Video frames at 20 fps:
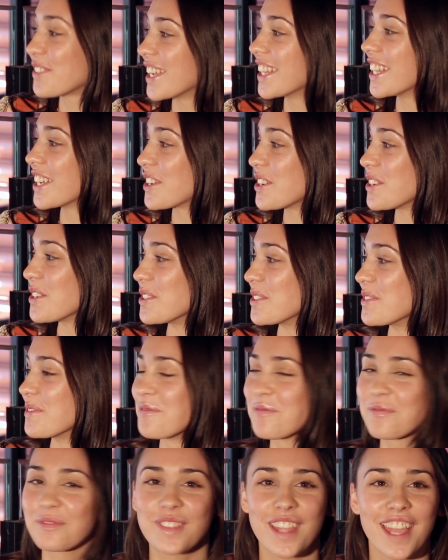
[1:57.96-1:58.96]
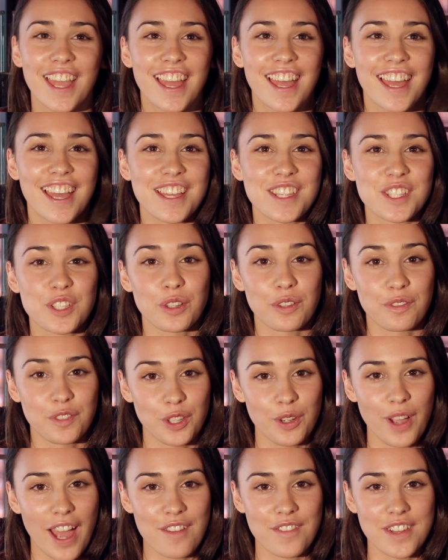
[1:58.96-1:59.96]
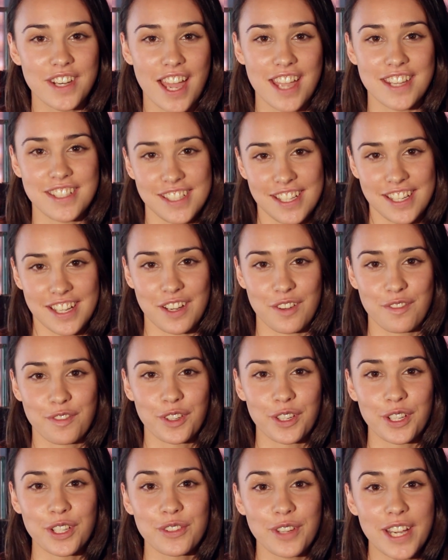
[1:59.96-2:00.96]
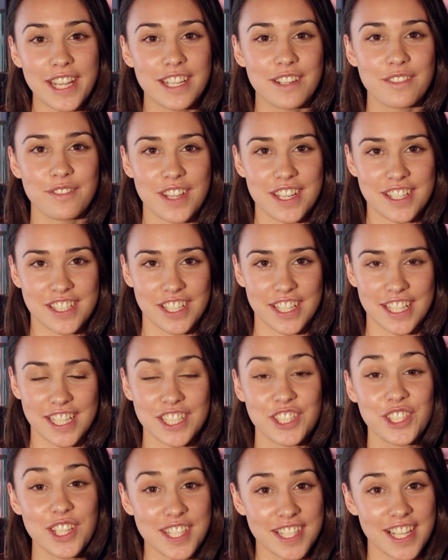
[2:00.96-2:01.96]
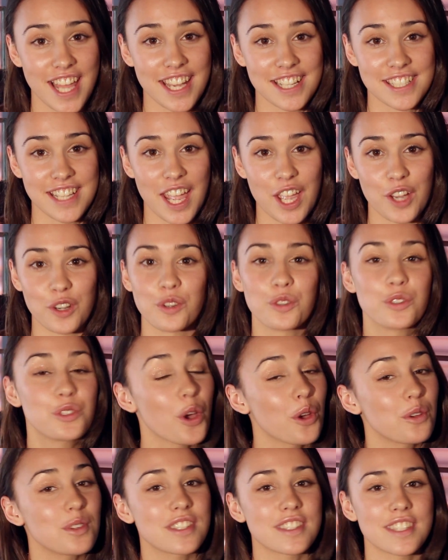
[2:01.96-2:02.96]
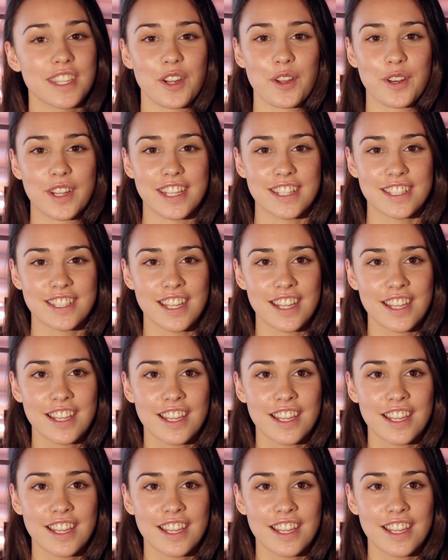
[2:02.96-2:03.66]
really cool. So if you have an idea for a green invention, just like Dale, don't sit on it.